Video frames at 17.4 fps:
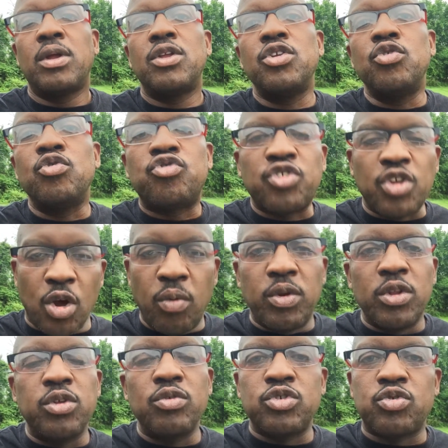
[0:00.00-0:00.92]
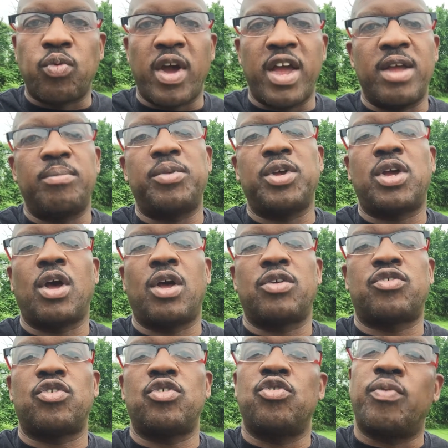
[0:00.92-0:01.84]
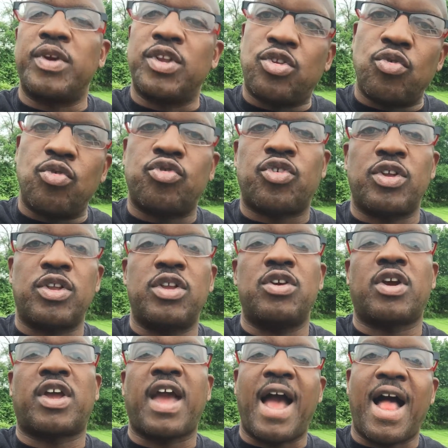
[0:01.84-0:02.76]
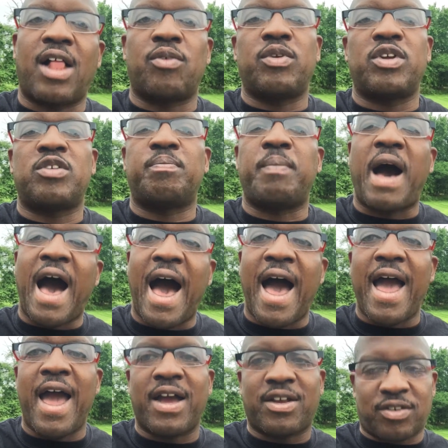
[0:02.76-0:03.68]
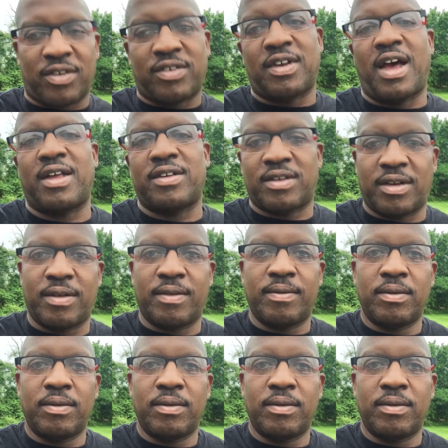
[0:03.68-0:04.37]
You still will lose weight because you're reducing your calories by exercising.